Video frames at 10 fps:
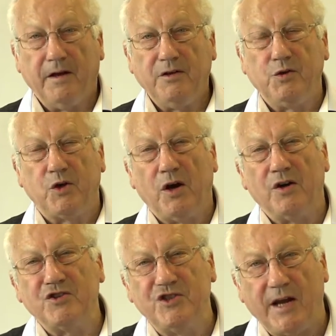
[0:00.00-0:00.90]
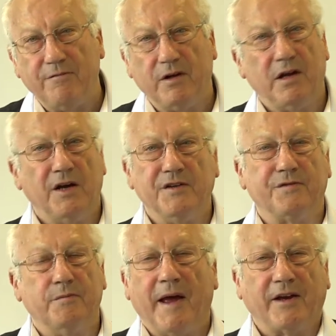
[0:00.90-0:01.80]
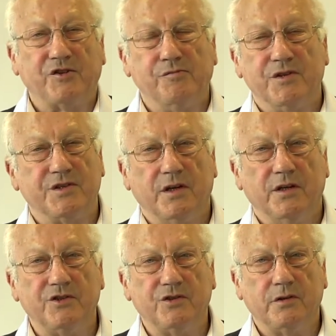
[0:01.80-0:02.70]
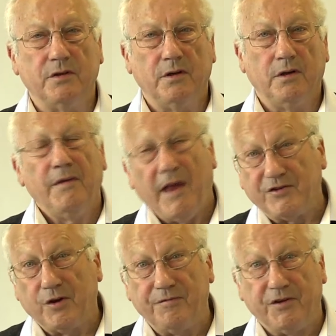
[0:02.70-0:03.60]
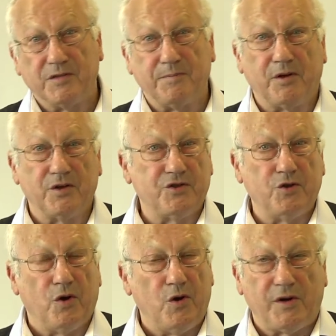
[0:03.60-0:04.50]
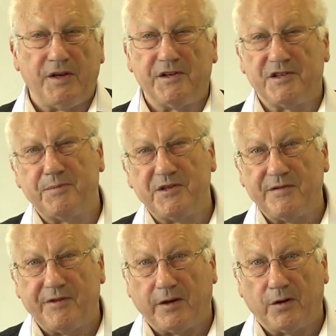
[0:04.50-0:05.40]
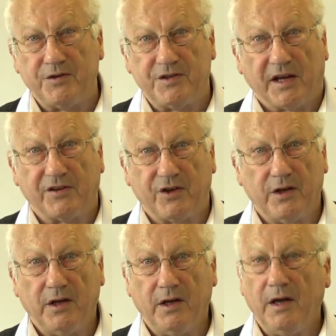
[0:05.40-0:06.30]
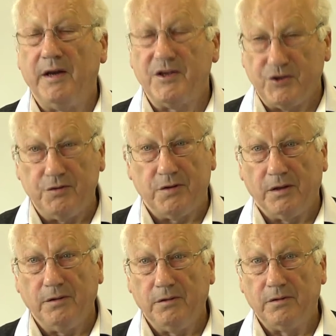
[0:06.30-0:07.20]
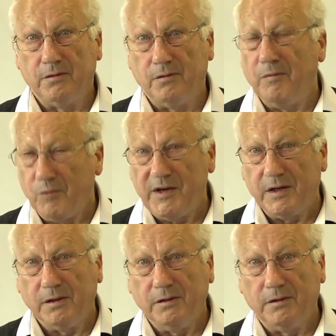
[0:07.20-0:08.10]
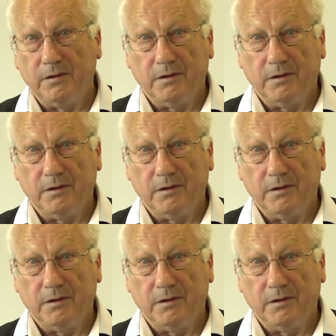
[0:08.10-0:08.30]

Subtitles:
You can't generalize from action research. And that's obvious because you're looking at a specific context. And as you know, and we know,